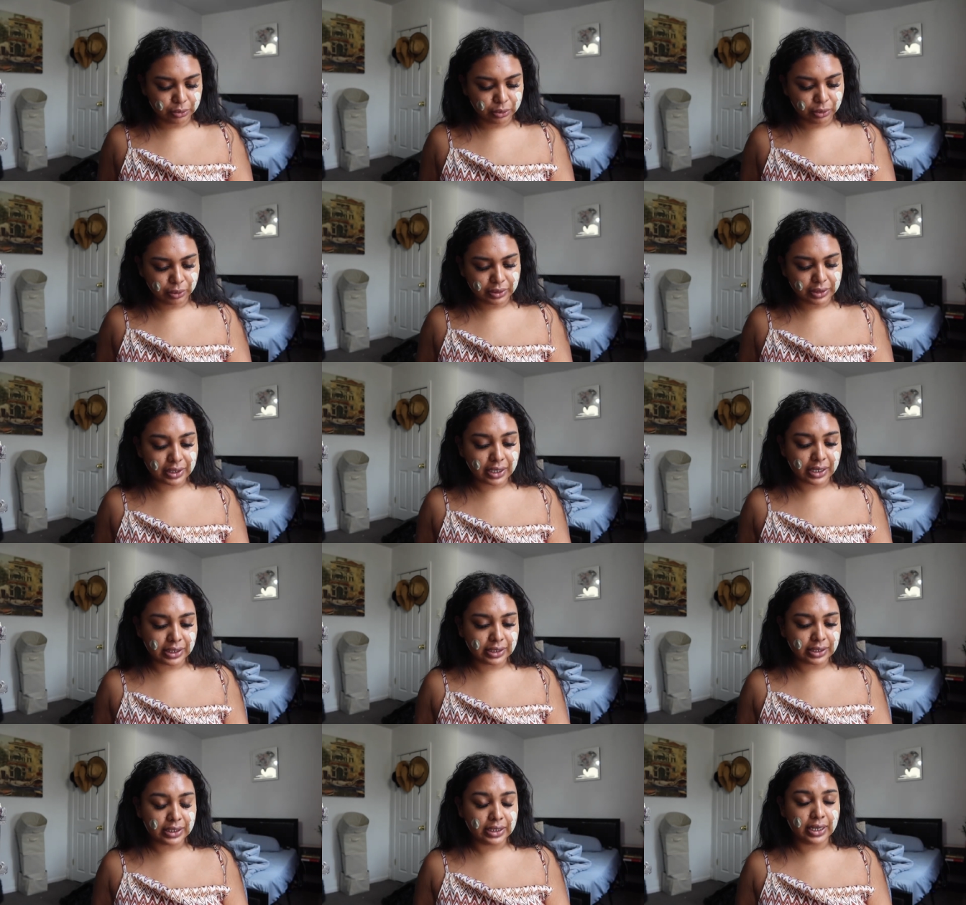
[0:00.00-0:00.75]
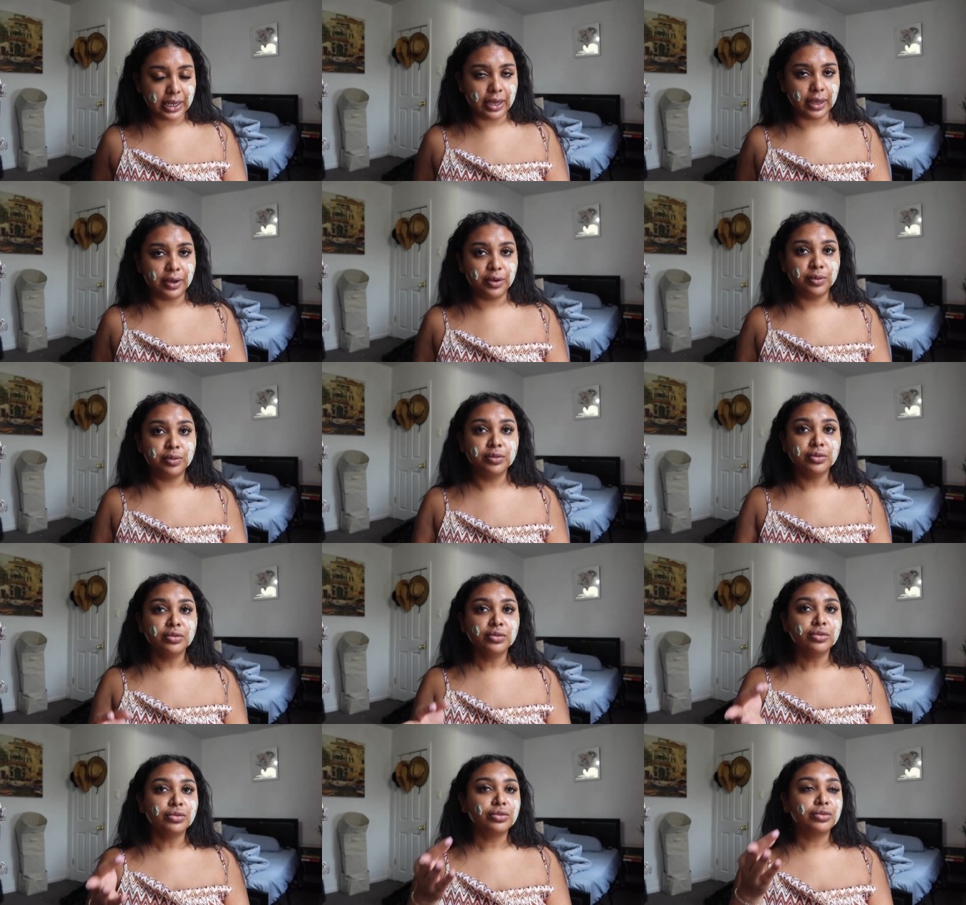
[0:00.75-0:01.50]
We went to STK
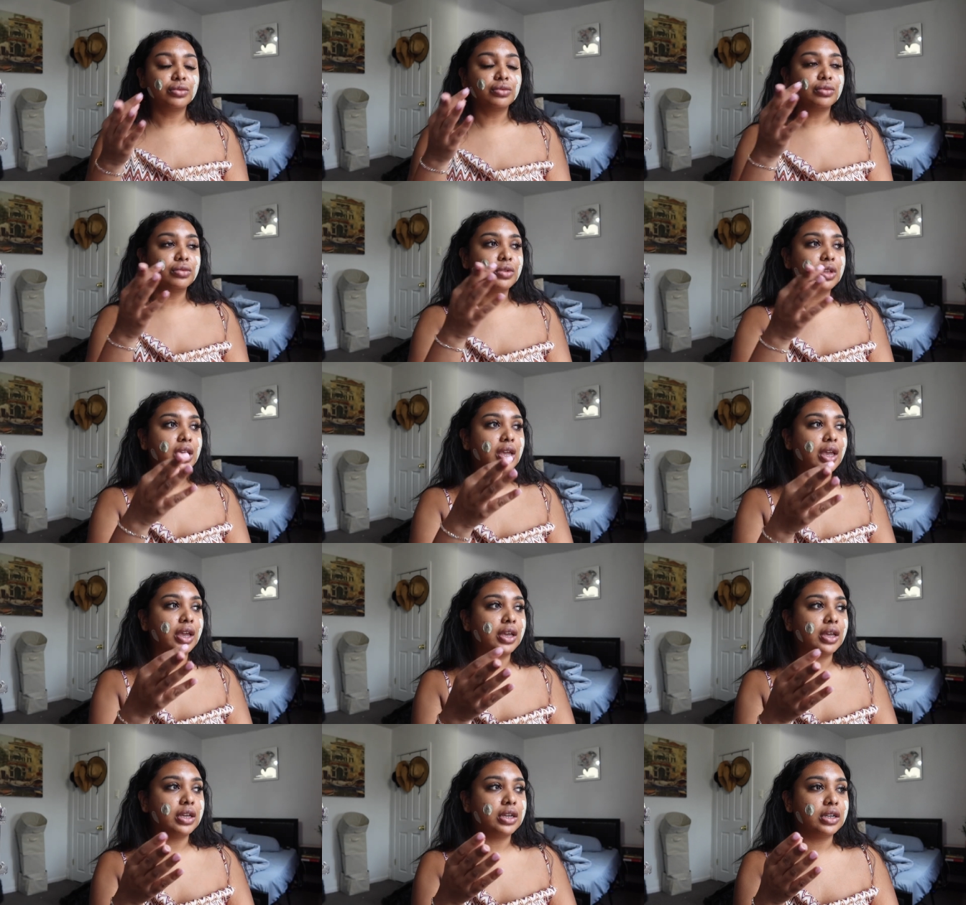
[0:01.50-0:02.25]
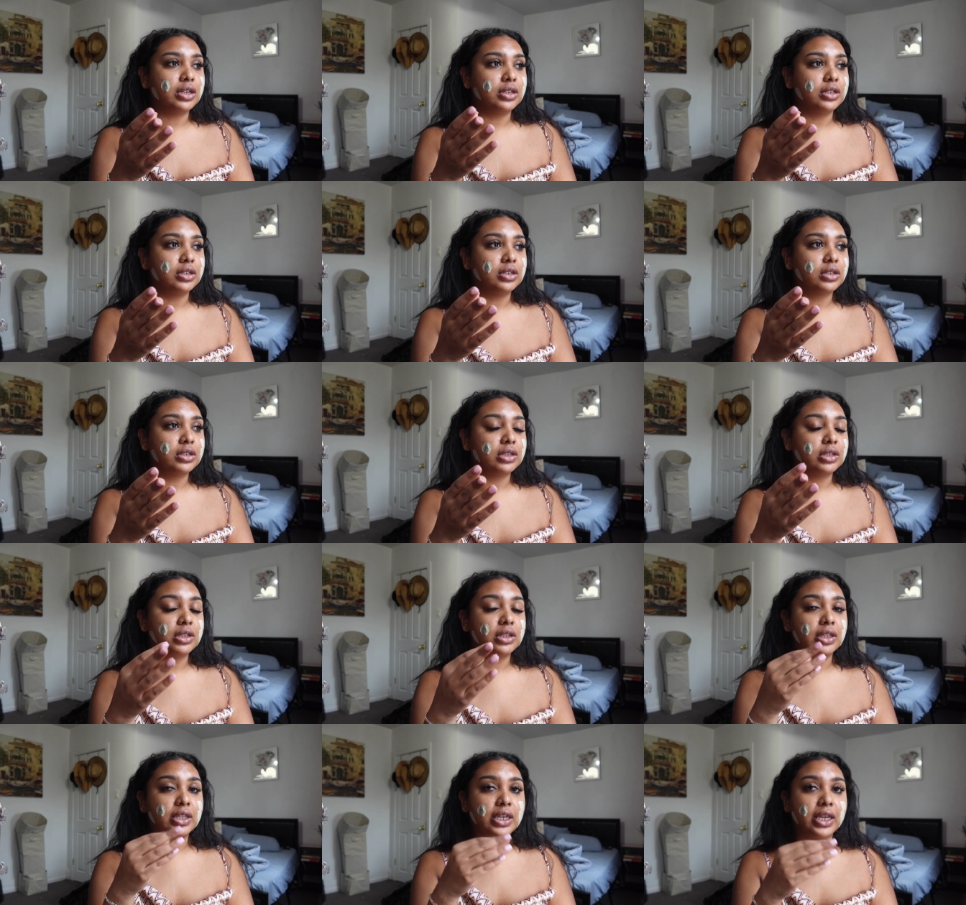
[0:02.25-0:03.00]
and
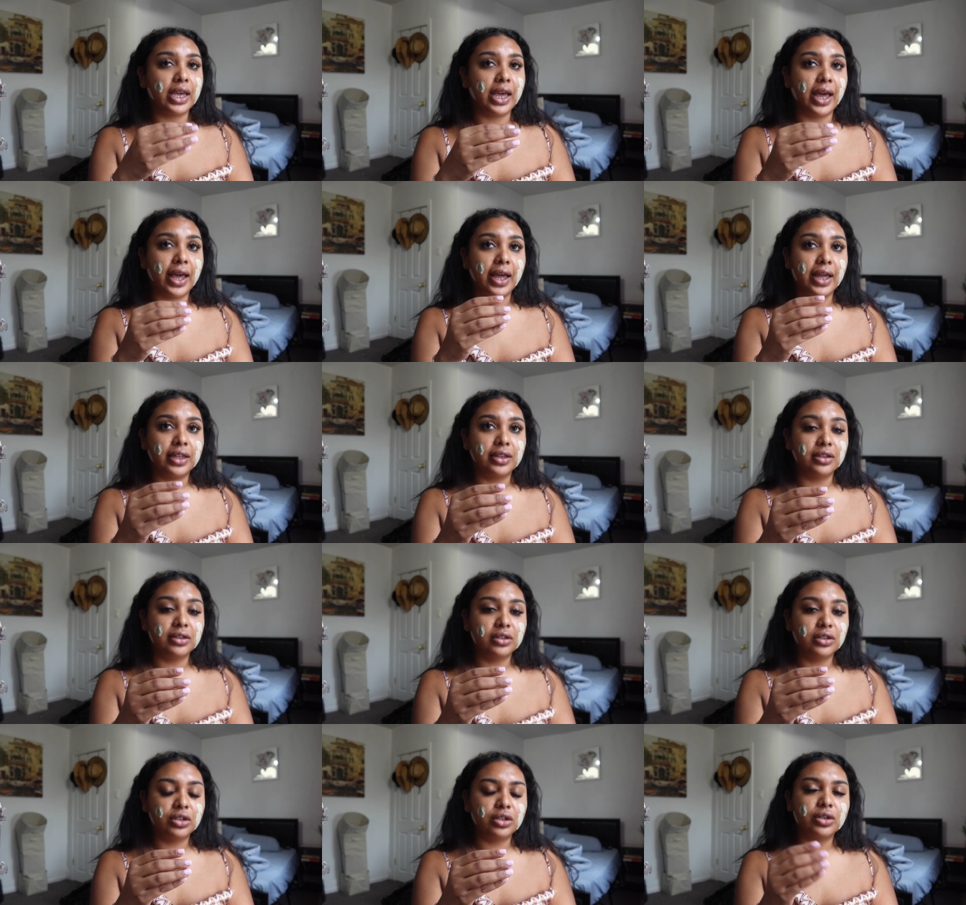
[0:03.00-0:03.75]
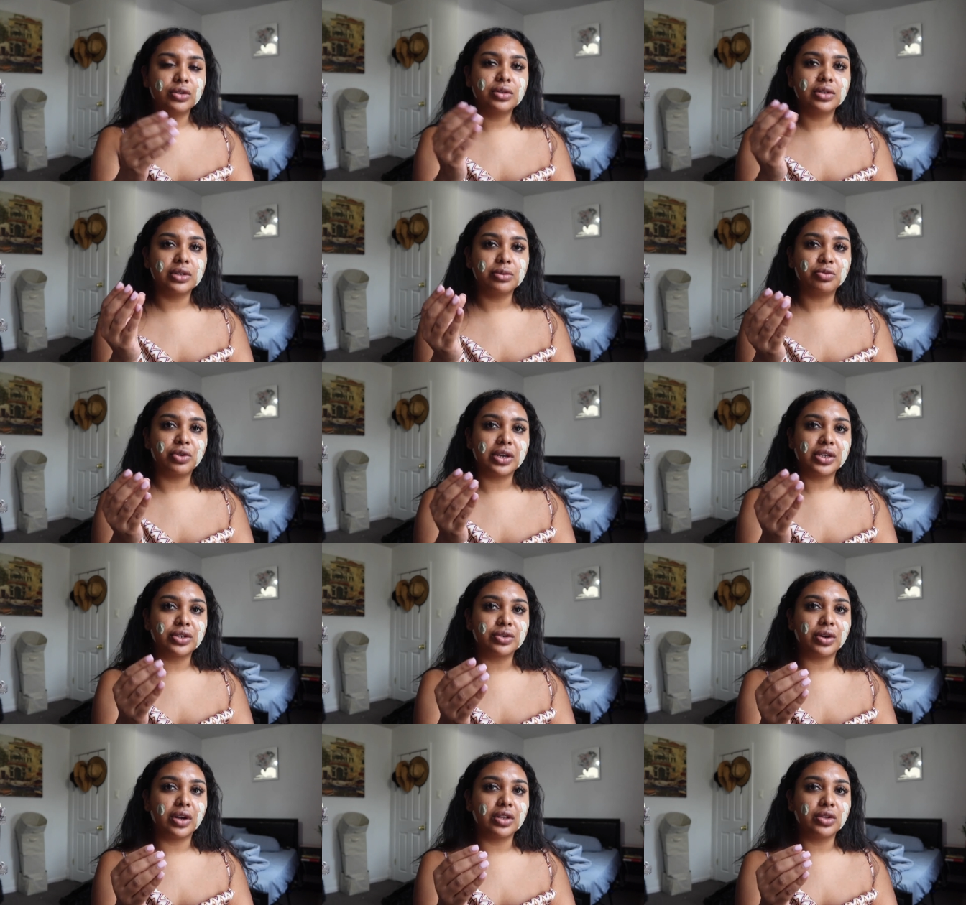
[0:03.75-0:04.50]
they had, you know, some
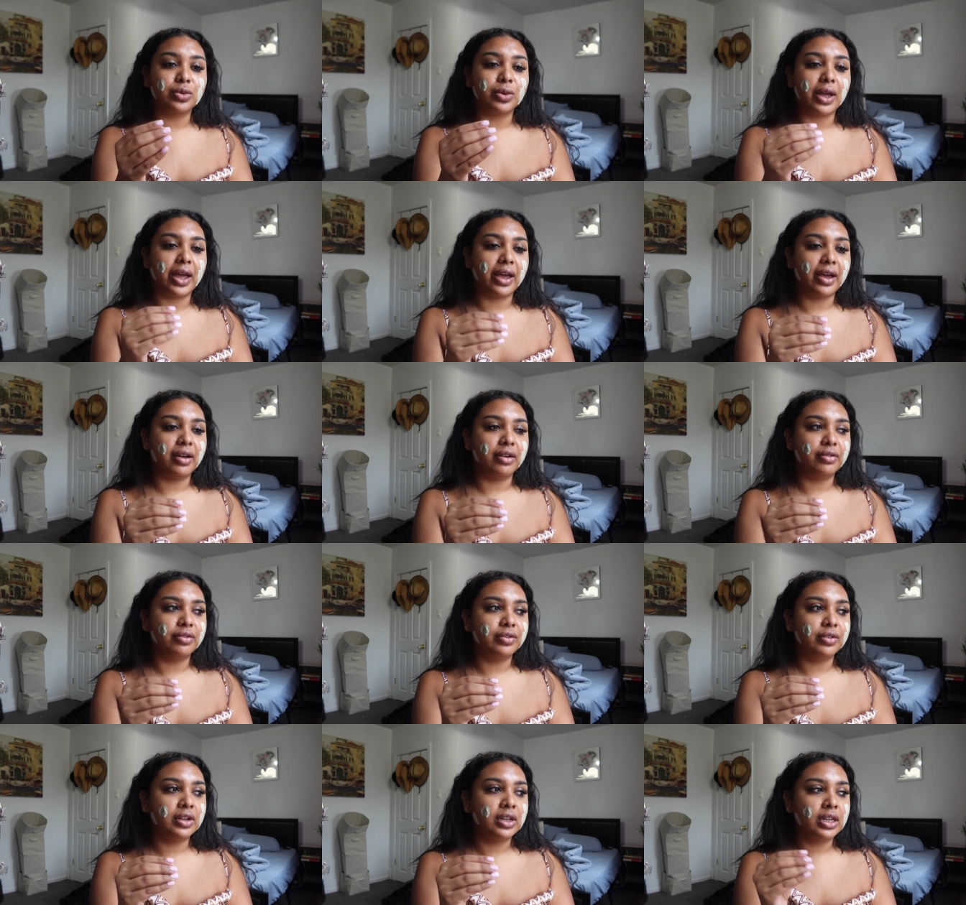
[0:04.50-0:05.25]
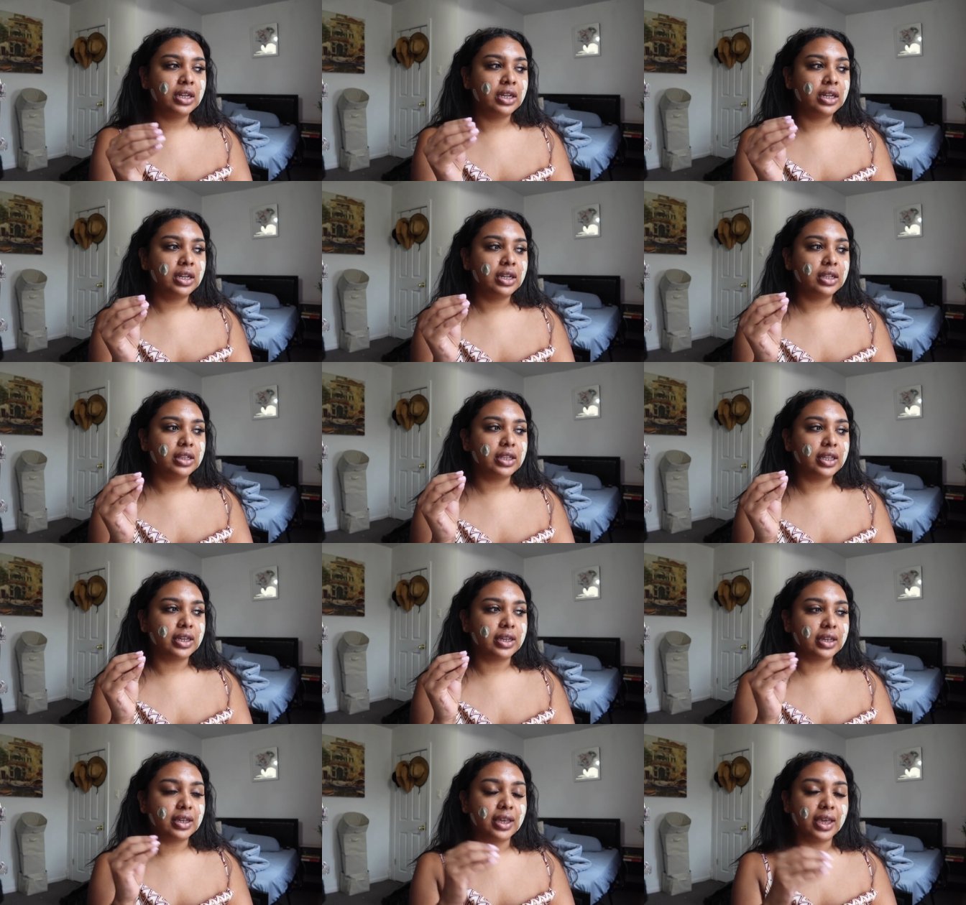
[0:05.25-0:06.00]
restaurants will have
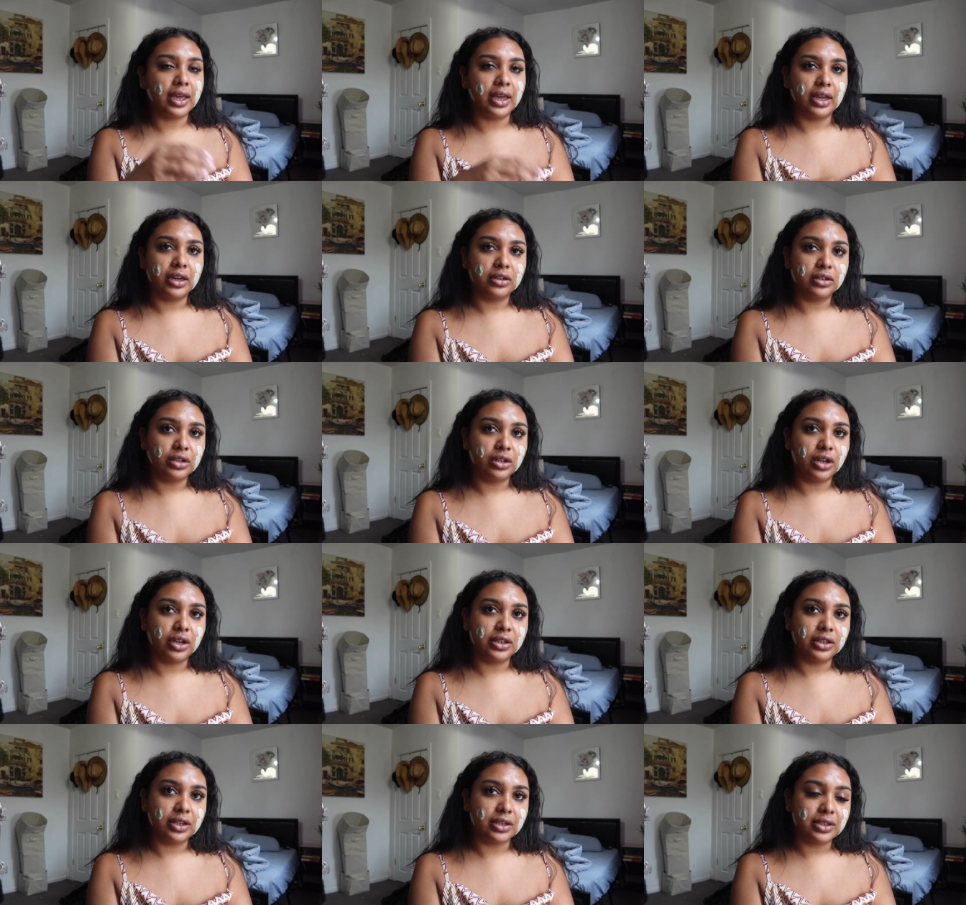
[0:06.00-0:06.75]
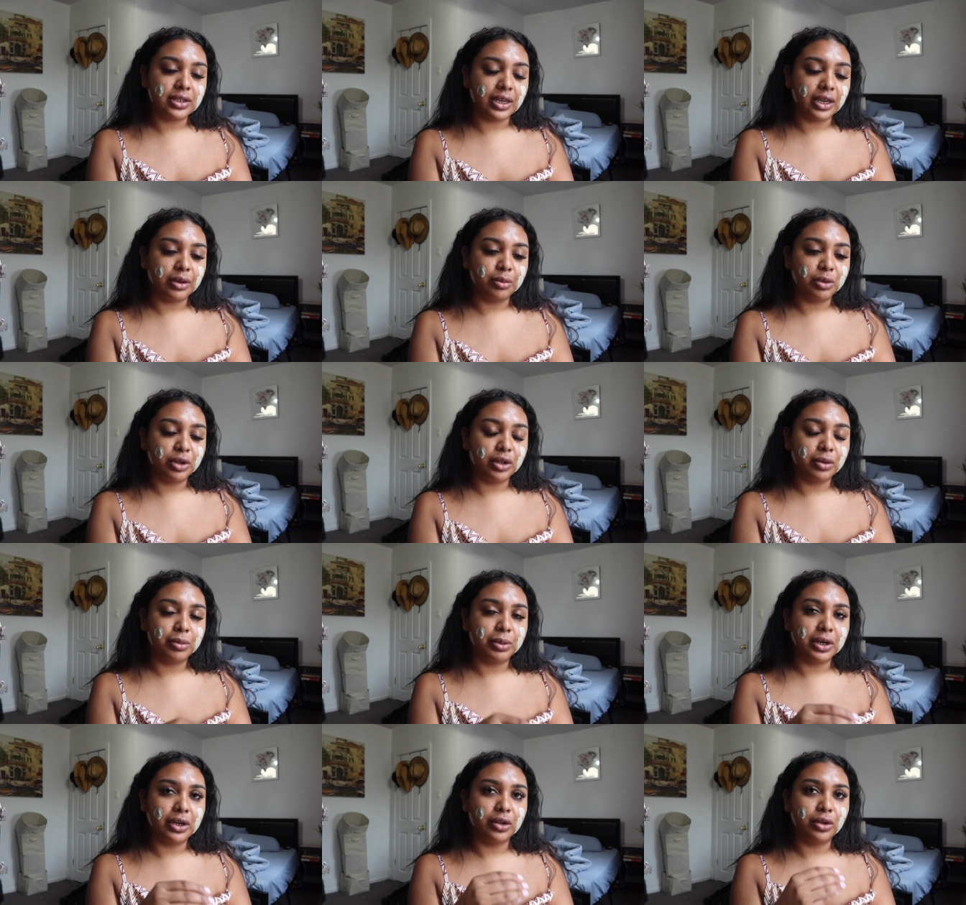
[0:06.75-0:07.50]
like a candle on the table, but